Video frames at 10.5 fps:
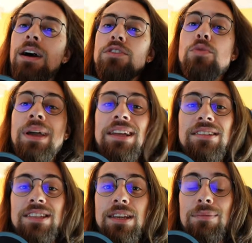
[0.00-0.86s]
to make it
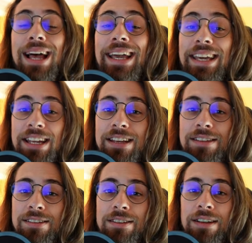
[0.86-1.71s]
seem like it
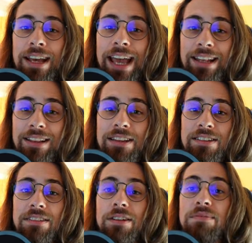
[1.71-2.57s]
is, at
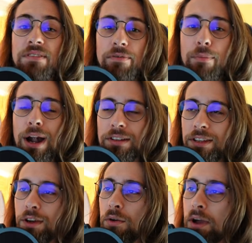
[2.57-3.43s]
least in terms of
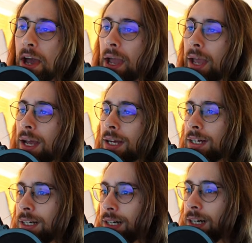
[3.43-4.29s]
marketing, okay?
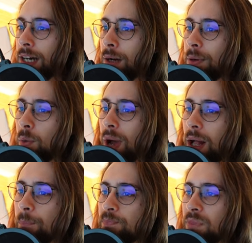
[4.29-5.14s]
But
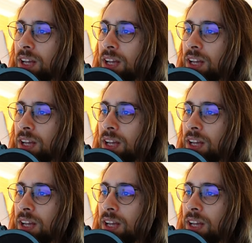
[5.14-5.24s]
well,